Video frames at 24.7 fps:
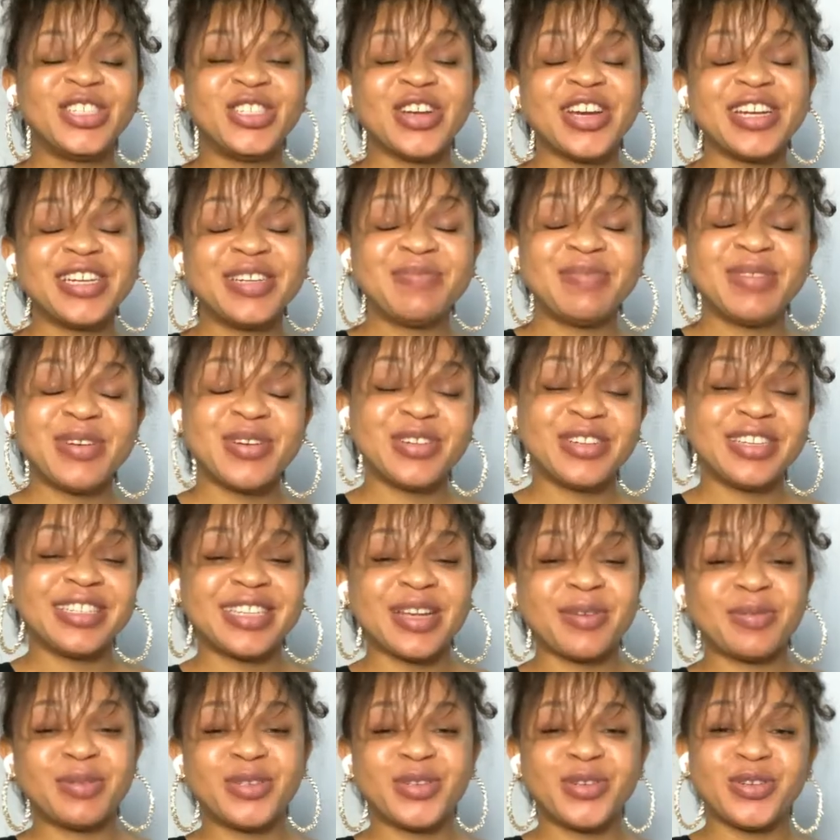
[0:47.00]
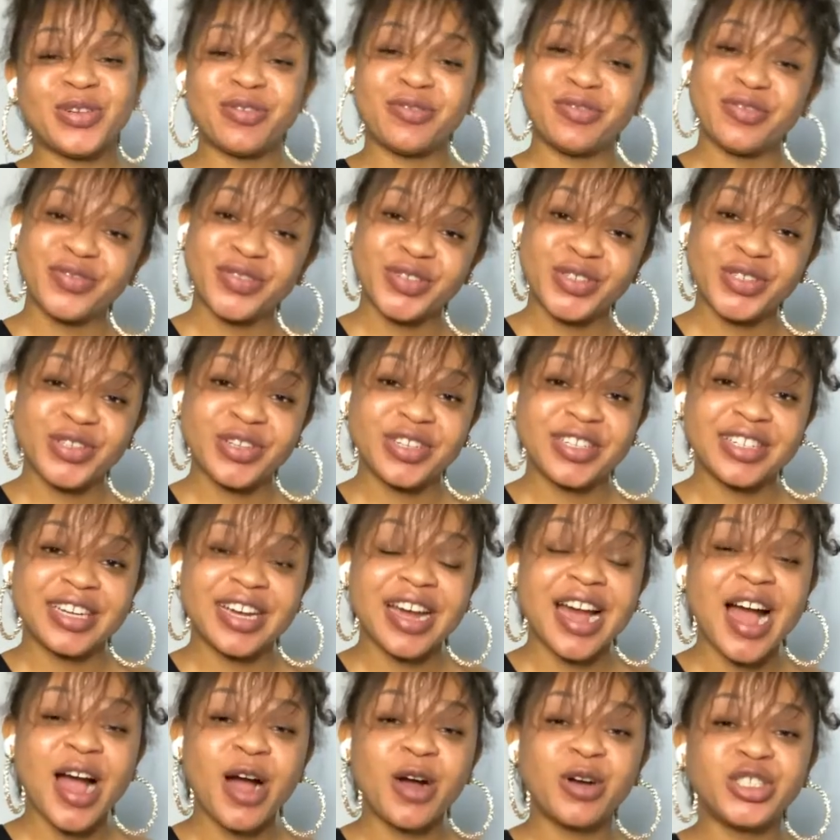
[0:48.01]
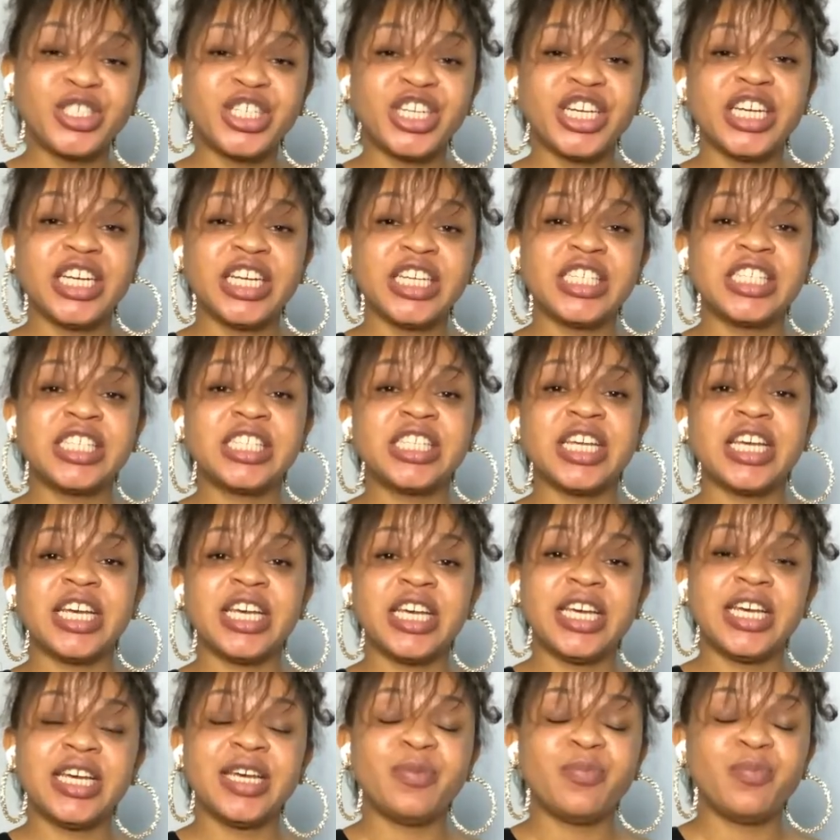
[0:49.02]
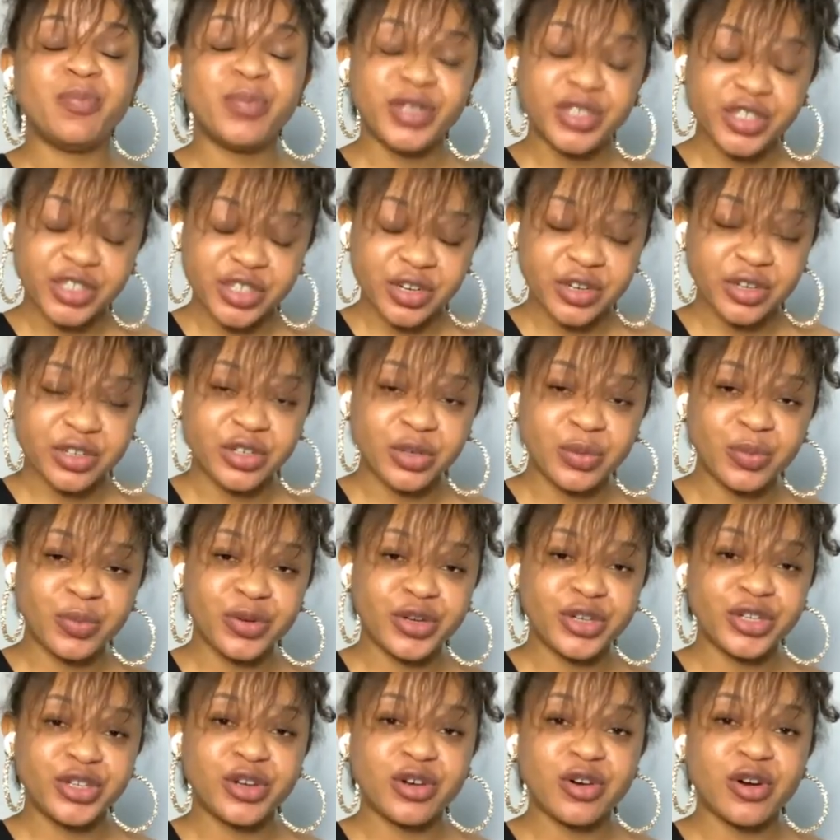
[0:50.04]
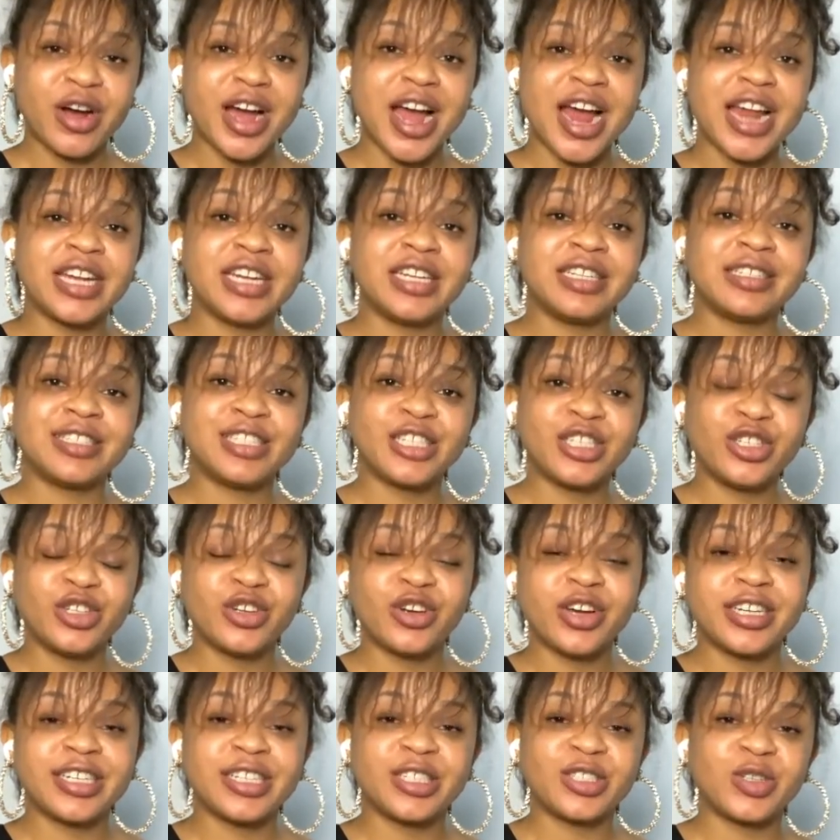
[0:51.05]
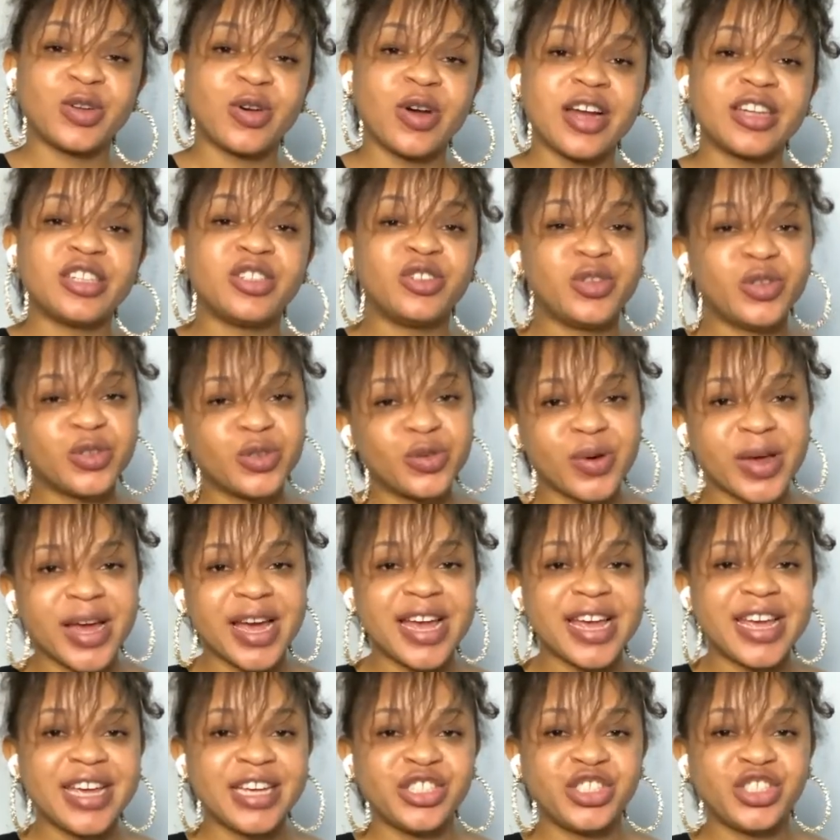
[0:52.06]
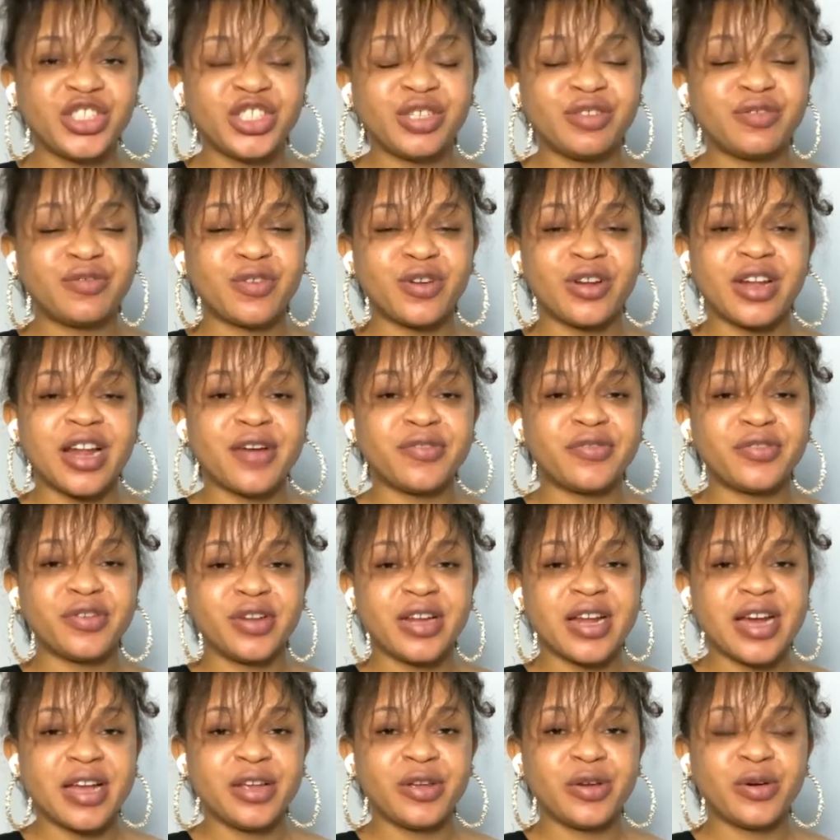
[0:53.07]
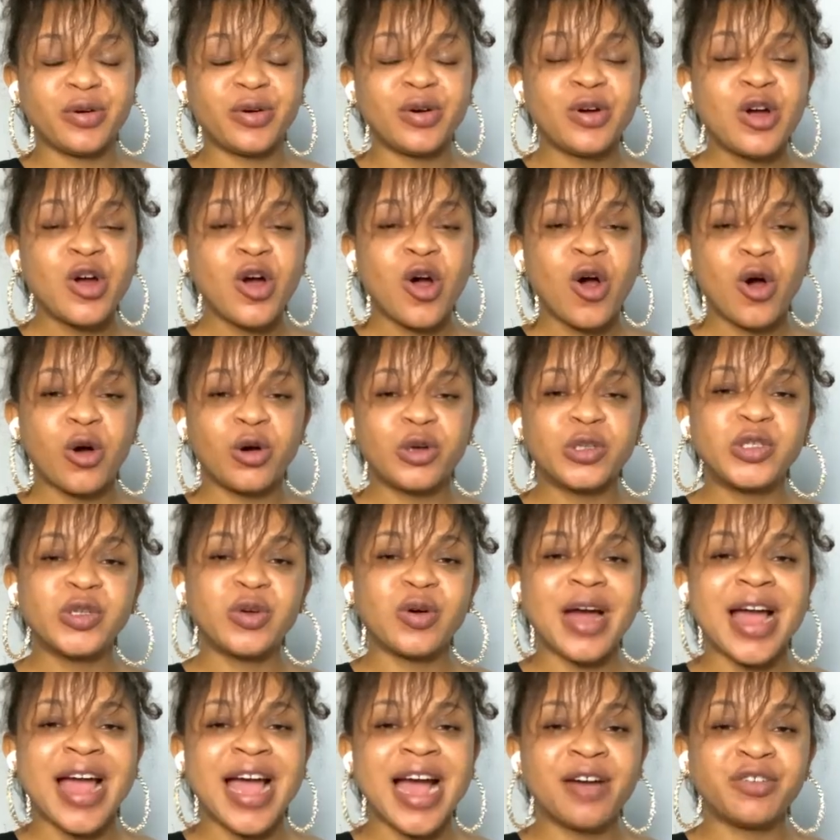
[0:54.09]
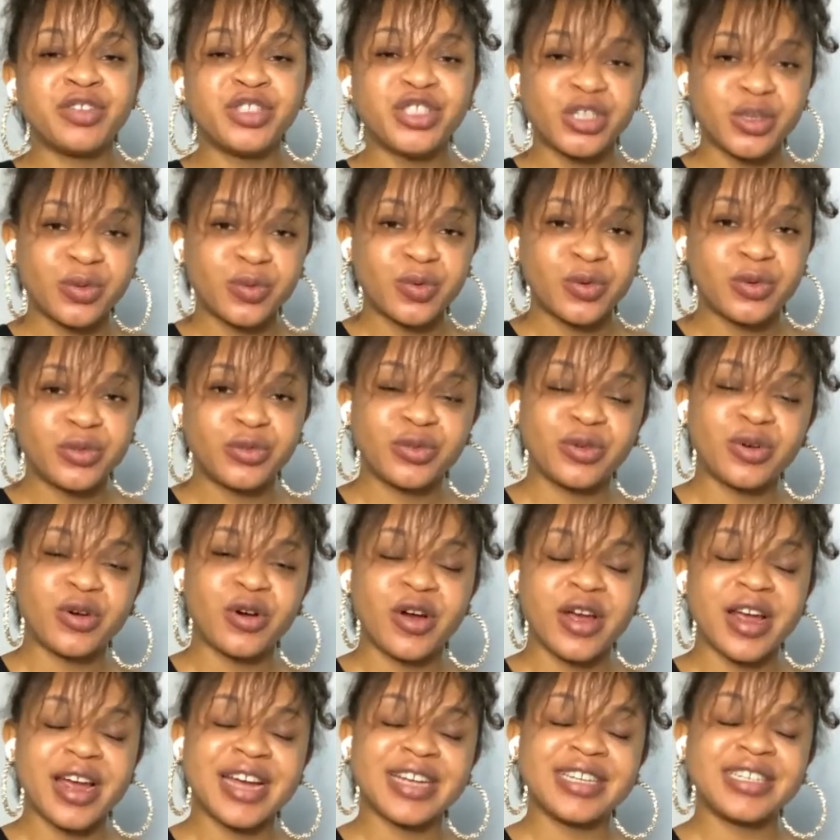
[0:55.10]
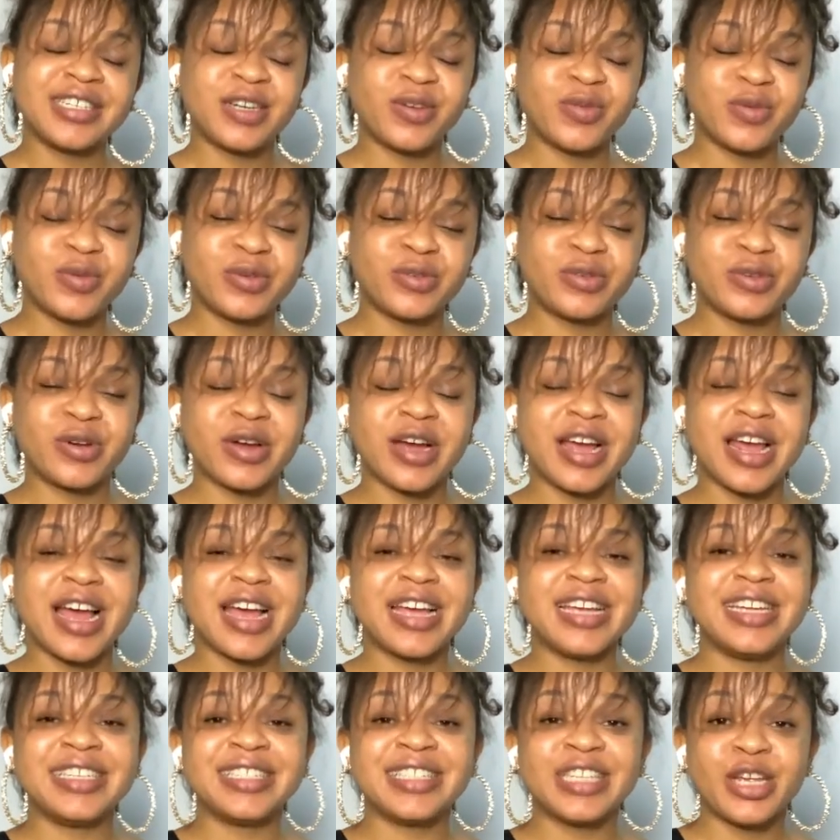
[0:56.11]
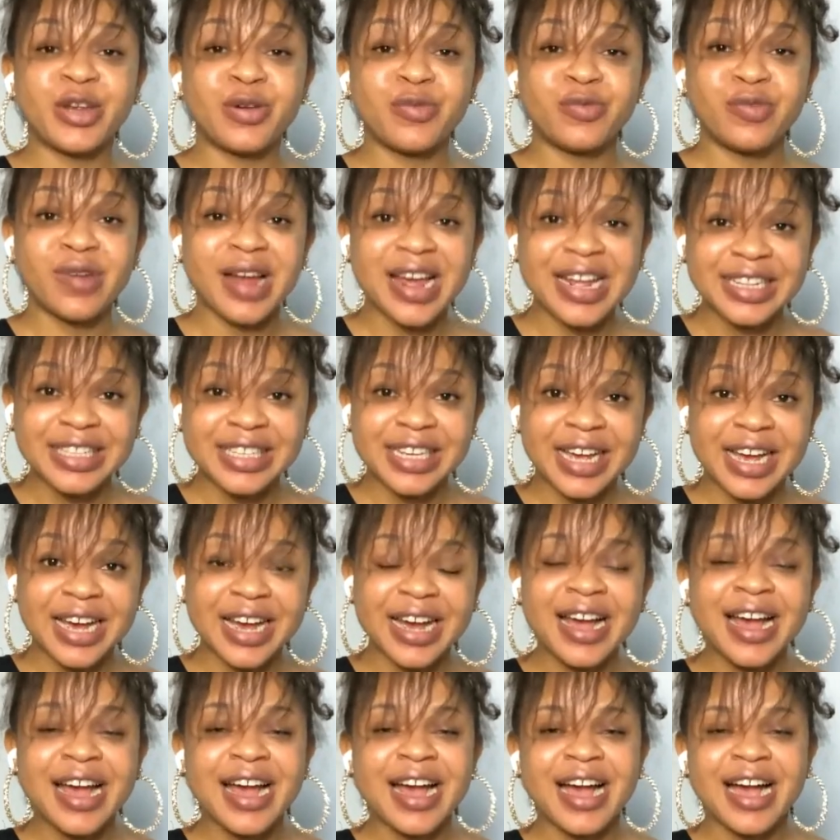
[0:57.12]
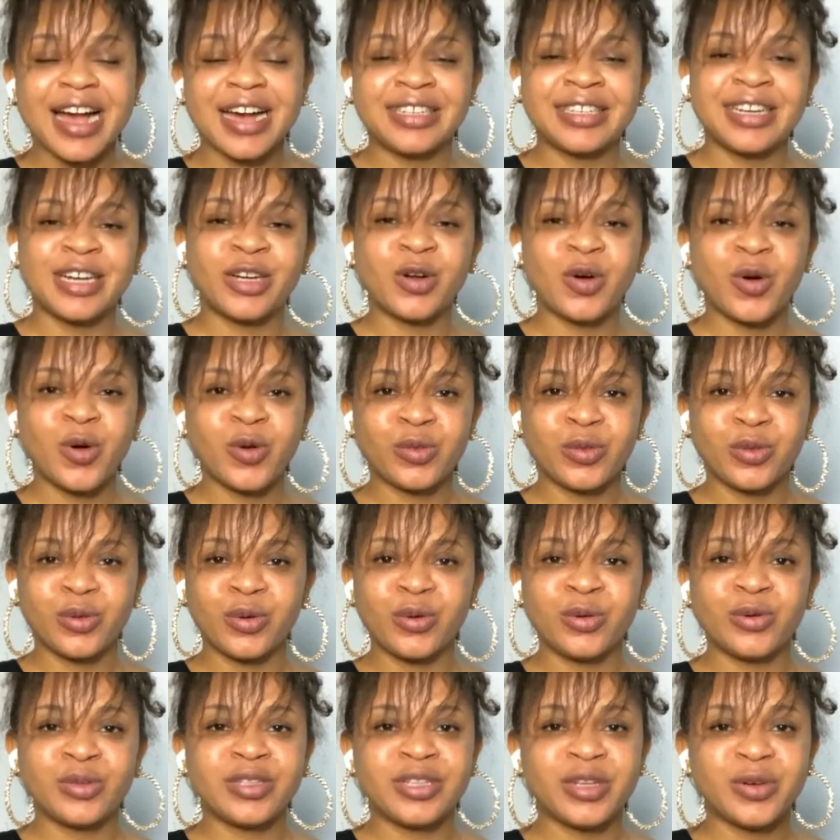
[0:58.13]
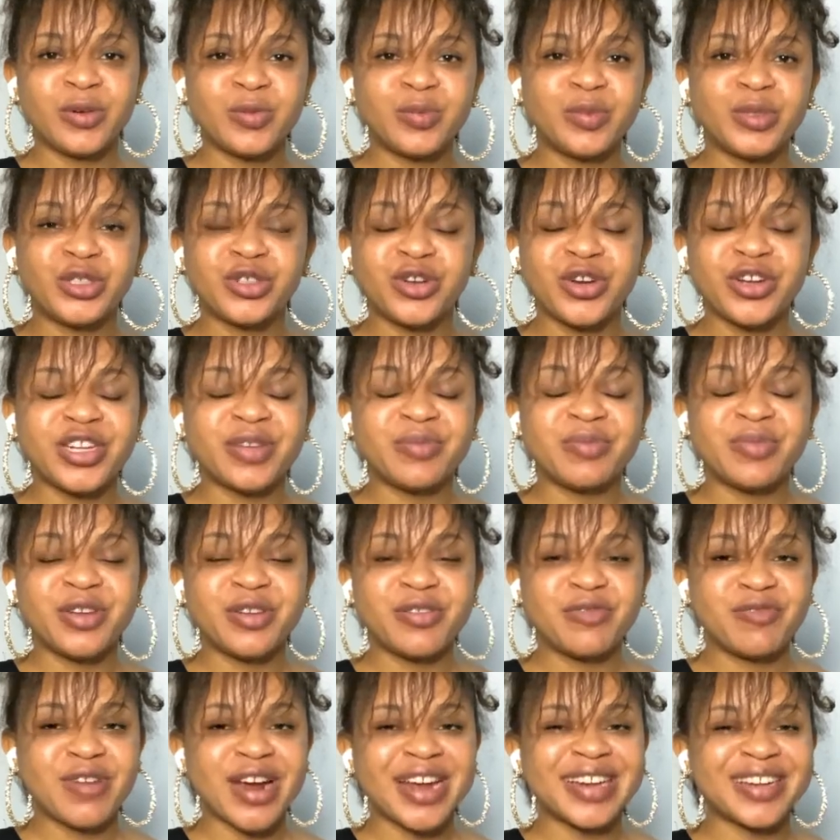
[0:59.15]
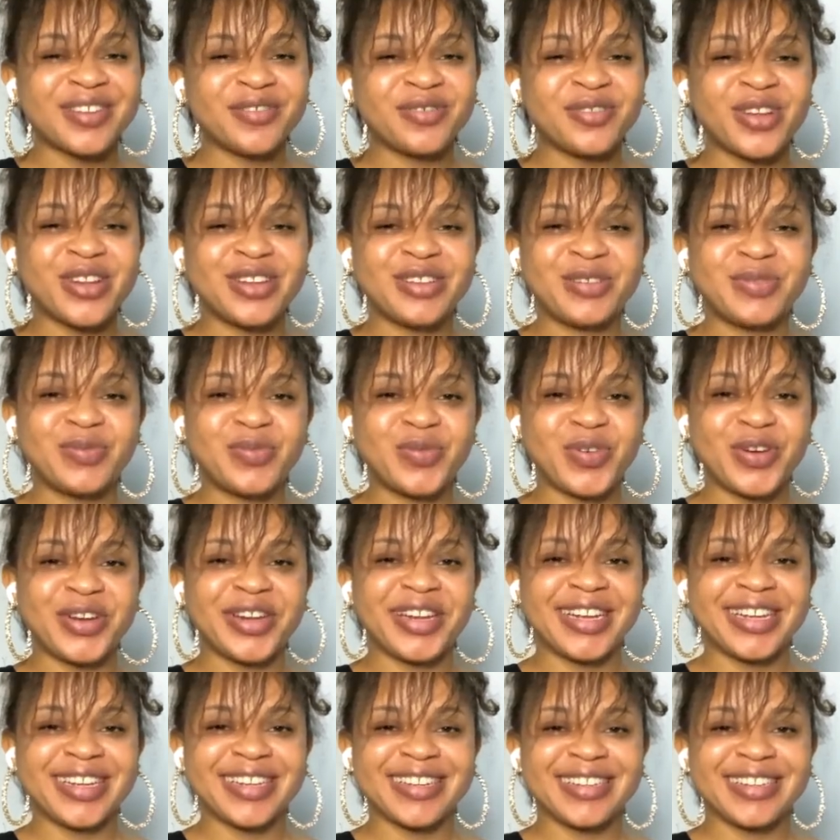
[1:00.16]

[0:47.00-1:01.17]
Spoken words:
Joining me on this episode of Reviews on the Couch is a media entrepreneur and the senior editor at NewswireNG, Folayan. Also, I have Seun Odukoya. Seun Odukoya is a writer and an author. They will be joining me right after this break.